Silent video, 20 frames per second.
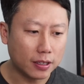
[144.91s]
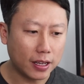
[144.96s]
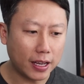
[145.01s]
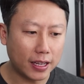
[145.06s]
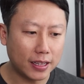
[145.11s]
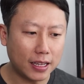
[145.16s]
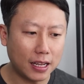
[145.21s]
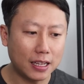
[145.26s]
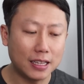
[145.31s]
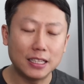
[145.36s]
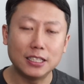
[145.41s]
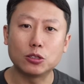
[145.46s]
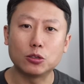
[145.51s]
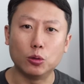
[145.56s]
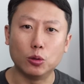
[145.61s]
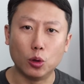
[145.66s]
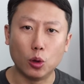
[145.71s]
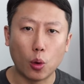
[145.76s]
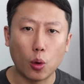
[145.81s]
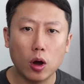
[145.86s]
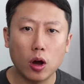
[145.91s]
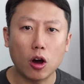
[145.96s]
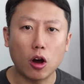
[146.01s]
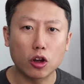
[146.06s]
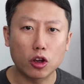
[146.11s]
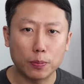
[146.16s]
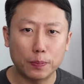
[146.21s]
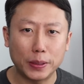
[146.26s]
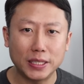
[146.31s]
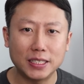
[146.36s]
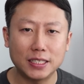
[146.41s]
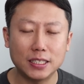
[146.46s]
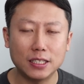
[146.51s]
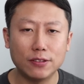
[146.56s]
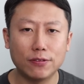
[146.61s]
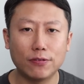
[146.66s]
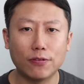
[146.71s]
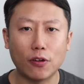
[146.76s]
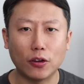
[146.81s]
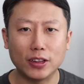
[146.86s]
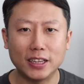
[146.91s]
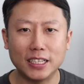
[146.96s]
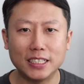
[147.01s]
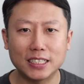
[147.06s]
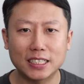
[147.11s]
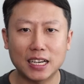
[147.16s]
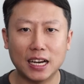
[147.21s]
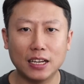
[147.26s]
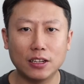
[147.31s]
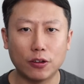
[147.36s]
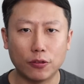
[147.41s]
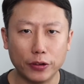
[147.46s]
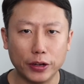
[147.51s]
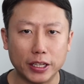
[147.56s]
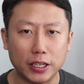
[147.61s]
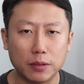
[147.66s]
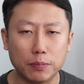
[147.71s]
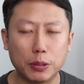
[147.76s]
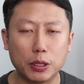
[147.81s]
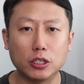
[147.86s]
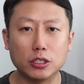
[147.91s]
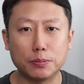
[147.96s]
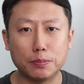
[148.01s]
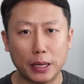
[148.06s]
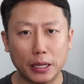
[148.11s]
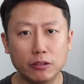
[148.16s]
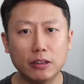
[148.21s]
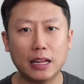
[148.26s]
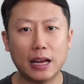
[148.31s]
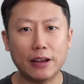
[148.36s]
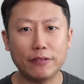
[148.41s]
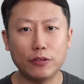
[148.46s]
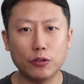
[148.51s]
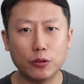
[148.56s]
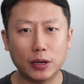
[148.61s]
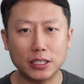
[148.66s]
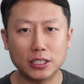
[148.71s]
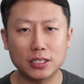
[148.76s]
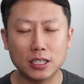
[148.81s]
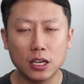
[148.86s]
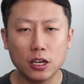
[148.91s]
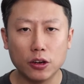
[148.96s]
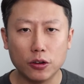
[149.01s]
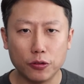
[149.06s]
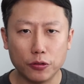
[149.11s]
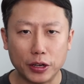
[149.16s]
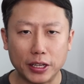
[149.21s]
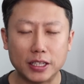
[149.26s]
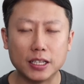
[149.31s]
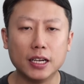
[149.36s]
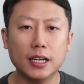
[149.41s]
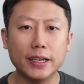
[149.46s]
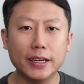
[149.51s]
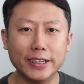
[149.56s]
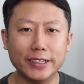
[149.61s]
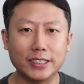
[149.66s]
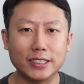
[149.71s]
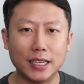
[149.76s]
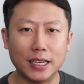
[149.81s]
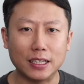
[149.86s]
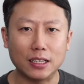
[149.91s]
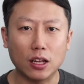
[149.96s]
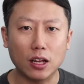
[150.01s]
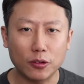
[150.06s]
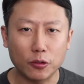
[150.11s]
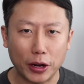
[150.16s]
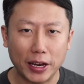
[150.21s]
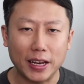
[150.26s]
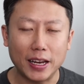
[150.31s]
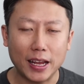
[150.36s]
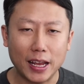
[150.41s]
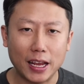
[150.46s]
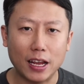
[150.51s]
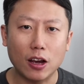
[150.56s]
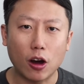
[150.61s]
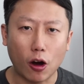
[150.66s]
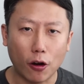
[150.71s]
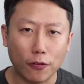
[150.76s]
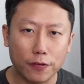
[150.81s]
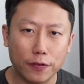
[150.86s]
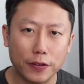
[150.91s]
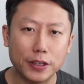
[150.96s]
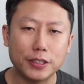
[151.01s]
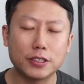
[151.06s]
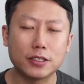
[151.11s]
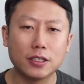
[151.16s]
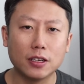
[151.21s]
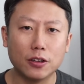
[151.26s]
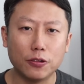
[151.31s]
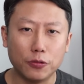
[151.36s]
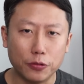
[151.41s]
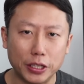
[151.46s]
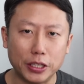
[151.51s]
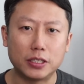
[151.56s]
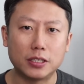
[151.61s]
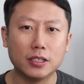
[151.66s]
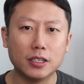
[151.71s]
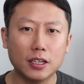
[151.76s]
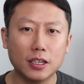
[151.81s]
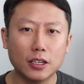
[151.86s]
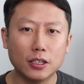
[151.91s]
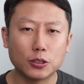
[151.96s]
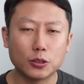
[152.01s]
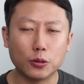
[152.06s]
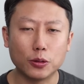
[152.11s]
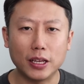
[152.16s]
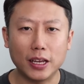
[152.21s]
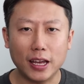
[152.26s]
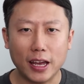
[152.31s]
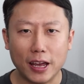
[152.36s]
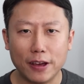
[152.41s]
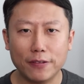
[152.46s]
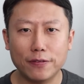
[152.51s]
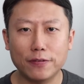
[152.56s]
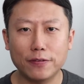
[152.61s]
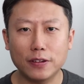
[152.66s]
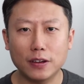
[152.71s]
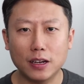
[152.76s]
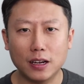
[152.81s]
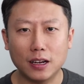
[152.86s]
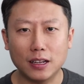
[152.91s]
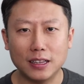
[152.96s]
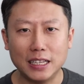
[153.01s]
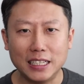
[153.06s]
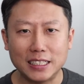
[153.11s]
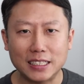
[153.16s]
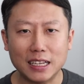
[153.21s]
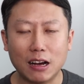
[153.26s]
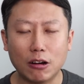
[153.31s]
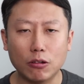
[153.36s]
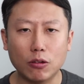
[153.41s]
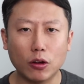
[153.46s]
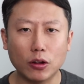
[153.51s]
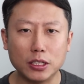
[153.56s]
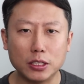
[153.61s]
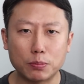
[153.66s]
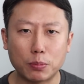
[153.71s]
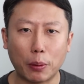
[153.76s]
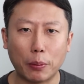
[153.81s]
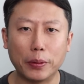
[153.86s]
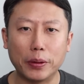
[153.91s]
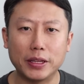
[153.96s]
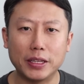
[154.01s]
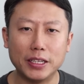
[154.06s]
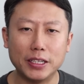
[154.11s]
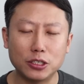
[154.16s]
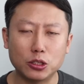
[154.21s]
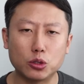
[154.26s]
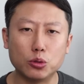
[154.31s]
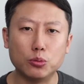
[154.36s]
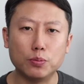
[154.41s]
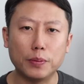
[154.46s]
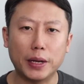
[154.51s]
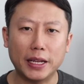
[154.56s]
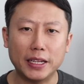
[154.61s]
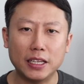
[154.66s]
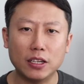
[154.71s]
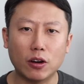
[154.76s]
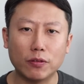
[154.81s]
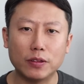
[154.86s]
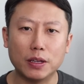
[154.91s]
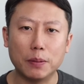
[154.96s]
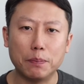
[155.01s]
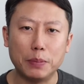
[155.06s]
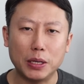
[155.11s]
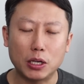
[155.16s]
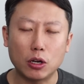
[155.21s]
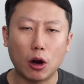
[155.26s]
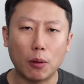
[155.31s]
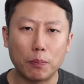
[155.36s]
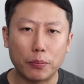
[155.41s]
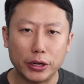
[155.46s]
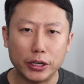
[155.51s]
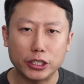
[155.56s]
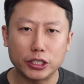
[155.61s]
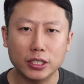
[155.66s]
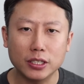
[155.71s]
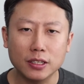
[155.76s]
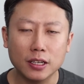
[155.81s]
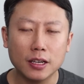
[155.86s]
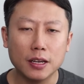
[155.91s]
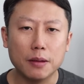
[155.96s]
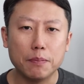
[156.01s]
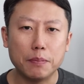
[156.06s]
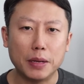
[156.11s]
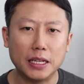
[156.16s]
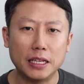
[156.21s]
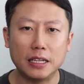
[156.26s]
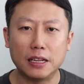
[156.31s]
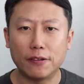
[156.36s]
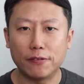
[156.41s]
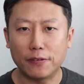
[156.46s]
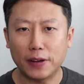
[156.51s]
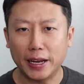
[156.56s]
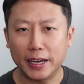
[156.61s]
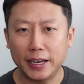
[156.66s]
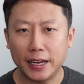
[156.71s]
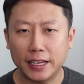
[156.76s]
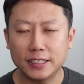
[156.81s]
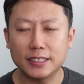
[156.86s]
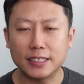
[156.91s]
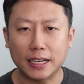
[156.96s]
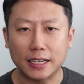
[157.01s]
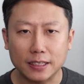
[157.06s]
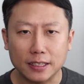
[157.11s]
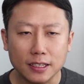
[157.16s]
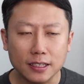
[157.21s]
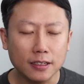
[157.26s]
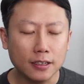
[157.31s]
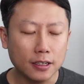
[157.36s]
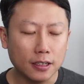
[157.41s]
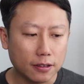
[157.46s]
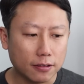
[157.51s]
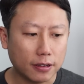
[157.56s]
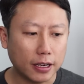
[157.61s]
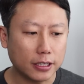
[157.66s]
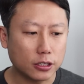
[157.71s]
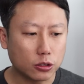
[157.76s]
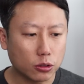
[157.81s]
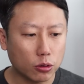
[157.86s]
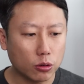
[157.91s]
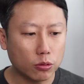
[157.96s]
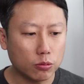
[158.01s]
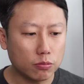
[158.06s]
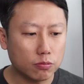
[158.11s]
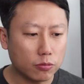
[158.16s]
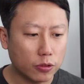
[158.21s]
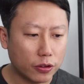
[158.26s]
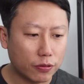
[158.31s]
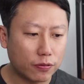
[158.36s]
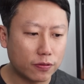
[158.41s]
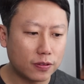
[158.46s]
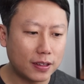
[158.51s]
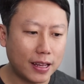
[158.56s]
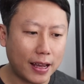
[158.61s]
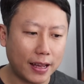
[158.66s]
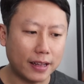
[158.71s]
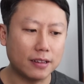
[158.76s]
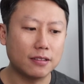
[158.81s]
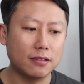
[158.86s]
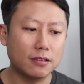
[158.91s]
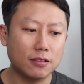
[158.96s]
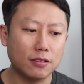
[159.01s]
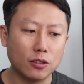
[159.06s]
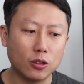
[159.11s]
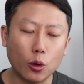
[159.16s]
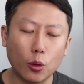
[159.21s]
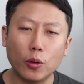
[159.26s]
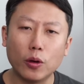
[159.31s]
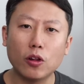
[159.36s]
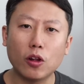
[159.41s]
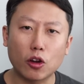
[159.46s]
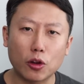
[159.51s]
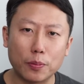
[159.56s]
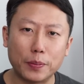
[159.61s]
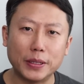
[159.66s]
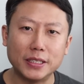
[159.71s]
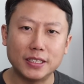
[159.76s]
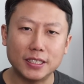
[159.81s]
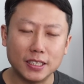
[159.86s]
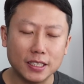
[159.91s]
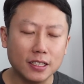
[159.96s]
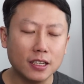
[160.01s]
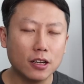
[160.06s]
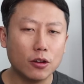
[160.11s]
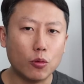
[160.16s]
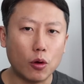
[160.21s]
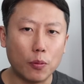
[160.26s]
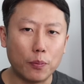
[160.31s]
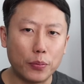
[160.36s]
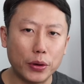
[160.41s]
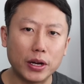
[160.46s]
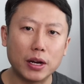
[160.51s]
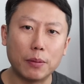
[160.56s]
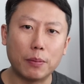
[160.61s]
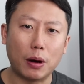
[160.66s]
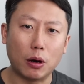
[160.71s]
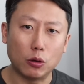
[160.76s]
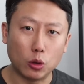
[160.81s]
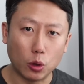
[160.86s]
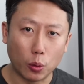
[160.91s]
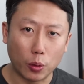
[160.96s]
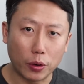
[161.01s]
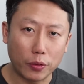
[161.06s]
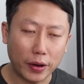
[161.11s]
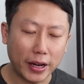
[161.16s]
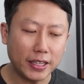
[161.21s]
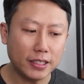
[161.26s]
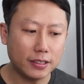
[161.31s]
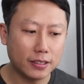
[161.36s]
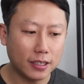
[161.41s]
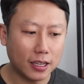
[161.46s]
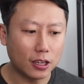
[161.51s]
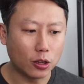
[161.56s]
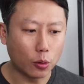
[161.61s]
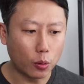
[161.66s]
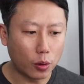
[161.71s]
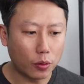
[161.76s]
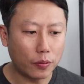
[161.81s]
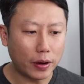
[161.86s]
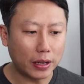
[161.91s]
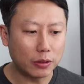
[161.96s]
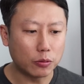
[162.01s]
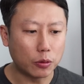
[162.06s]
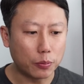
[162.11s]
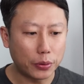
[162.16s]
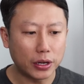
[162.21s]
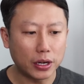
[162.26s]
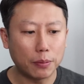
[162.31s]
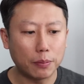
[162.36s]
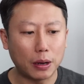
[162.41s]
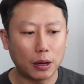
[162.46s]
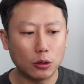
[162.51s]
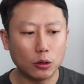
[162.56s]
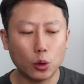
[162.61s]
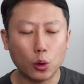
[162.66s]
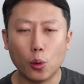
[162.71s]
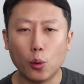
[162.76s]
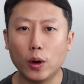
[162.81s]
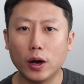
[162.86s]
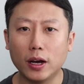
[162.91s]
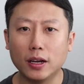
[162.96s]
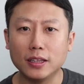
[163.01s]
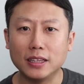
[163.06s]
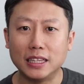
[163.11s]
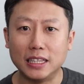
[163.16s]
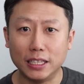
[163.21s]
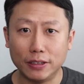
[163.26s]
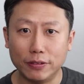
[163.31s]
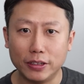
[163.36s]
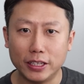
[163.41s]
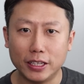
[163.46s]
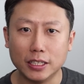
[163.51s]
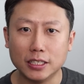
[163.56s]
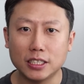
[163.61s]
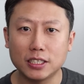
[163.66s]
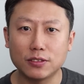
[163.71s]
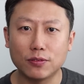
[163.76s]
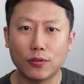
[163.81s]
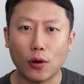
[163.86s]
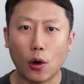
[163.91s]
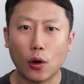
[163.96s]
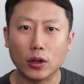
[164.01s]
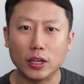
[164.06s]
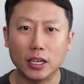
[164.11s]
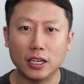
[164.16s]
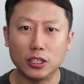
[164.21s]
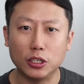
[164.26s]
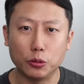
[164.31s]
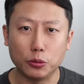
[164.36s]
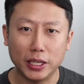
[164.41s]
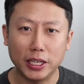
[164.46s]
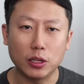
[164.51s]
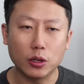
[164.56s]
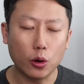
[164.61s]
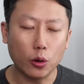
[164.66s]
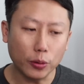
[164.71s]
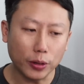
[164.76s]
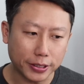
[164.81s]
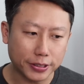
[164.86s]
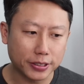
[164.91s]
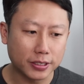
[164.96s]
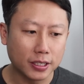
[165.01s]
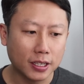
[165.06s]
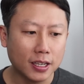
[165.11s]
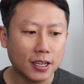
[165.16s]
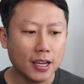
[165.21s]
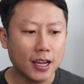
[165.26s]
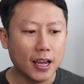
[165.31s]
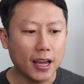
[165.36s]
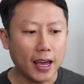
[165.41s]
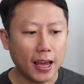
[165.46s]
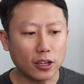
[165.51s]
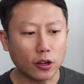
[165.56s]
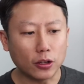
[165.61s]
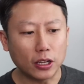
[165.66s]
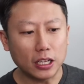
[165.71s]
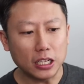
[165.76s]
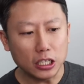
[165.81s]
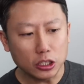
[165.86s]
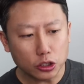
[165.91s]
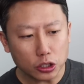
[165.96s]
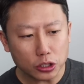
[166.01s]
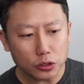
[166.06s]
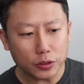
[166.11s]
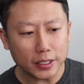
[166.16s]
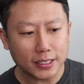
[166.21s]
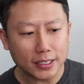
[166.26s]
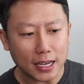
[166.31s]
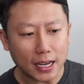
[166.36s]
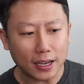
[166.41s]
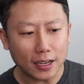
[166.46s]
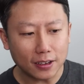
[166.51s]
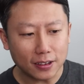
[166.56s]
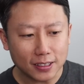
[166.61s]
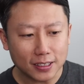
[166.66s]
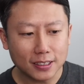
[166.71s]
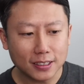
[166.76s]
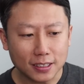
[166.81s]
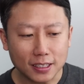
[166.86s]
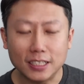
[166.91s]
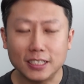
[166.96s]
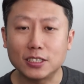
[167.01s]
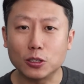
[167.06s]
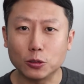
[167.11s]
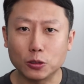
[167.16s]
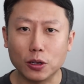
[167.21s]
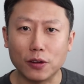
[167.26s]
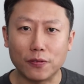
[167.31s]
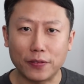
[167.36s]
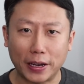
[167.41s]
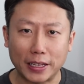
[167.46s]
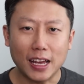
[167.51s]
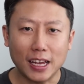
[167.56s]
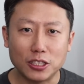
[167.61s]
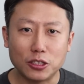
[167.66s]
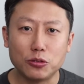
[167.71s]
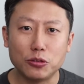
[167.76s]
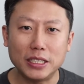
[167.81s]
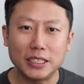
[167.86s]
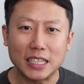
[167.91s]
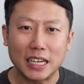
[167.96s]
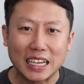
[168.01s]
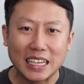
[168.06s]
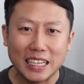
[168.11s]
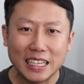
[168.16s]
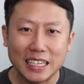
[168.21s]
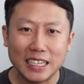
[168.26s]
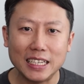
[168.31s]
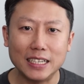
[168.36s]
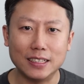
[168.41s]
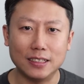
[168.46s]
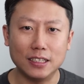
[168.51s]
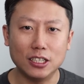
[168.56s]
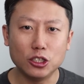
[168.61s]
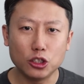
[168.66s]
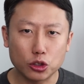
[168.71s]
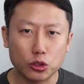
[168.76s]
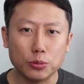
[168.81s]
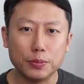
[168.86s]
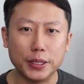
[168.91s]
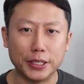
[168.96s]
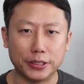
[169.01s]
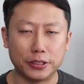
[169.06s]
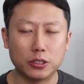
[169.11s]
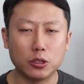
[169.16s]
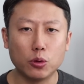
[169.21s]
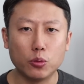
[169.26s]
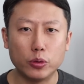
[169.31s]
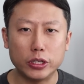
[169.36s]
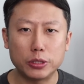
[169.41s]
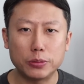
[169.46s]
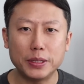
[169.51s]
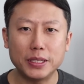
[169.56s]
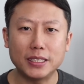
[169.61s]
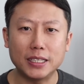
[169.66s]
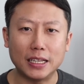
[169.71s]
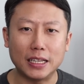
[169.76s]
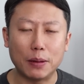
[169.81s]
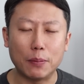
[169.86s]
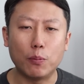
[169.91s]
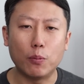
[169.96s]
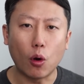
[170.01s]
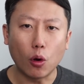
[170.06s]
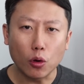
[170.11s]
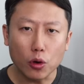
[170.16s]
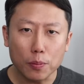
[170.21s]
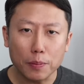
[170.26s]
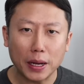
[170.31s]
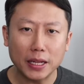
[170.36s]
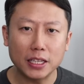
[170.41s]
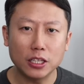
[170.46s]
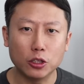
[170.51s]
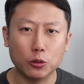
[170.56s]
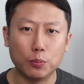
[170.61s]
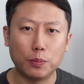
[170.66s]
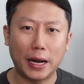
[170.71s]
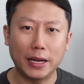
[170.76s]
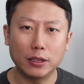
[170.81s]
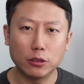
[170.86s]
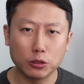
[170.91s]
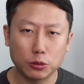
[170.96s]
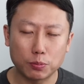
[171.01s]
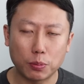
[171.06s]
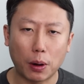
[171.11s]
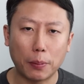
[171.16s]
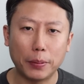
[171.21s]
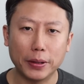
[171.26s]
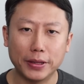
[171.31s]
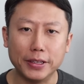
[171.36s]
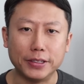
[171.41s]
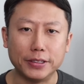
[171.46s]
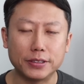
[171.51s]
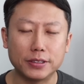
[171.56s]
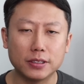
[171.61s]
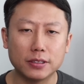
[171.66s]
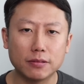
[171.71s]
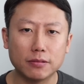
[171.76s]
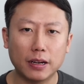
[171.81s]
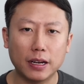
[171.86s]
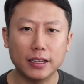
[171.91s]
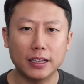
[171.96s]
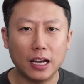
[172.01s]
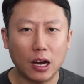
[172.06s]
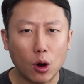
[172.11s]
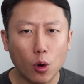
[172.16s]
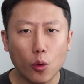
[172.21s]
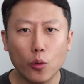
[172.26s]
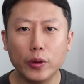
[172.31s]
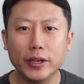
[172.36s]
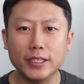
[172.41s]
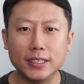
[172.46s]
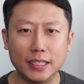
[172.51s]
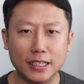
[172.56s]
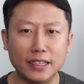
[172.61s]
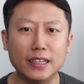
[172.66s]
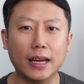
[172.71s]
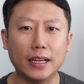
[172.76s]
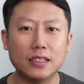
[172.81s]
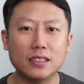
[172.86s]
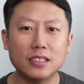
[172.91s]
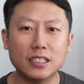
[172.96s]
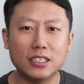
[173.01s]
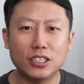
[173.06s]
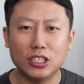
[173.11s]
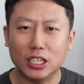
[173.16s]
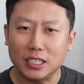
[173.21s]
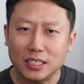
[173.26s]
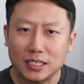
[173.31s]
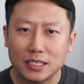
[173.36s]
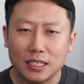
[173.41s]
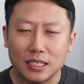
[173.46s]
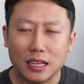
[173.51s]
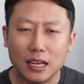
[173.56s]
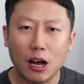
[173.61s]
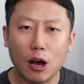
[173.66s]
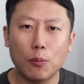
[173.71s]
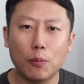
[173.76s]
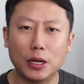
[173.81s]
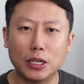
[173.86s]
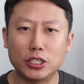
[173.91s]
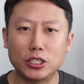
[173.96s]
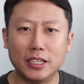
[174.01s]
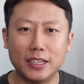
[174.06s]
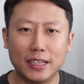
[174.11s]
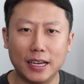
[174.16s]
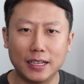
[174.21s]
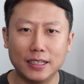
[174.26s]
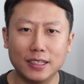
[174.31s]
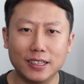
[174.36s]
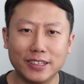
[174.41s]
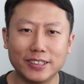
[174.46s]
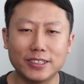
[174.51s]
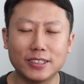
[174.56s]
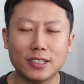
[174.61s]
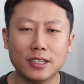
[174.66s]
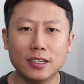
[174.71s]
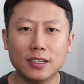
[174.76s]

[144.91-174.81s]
and that leads to lower occupancy for this kind of REIT, because Manulife US REIT is an grade A office REIT. So they have leased out all these properties to many of the big corporations, mainly in the finance sector, right? So with that, lower occupancy will bring about lower rent, and lower rent will bring about lower dividends for the unit holders. And on the interest rate side, it's also a fact, as REITs are geared instruments, so which means that they borrow money to buy those properties, right? They are always in debt. It's just how much the debt is